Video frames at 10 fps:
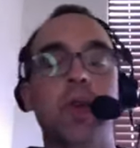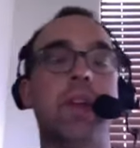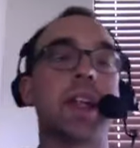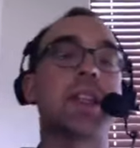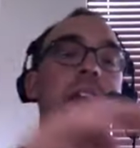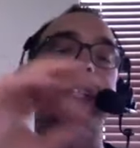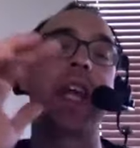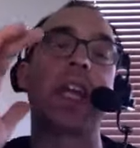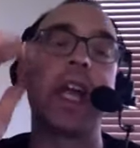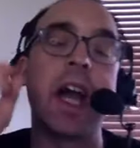And that's not
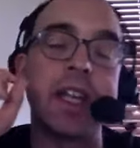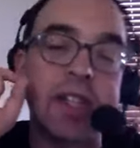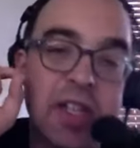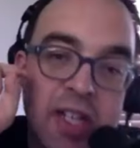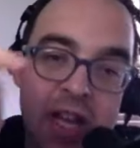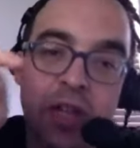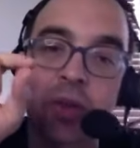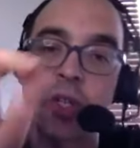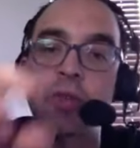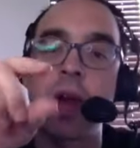taking a single
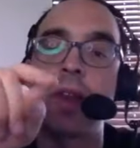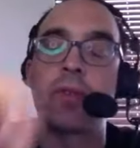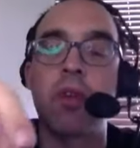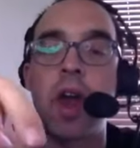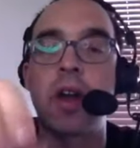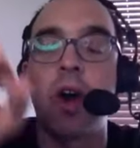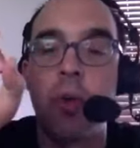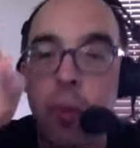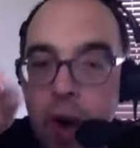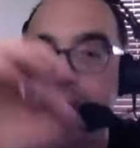shred of credit
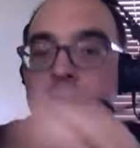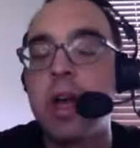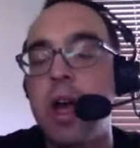away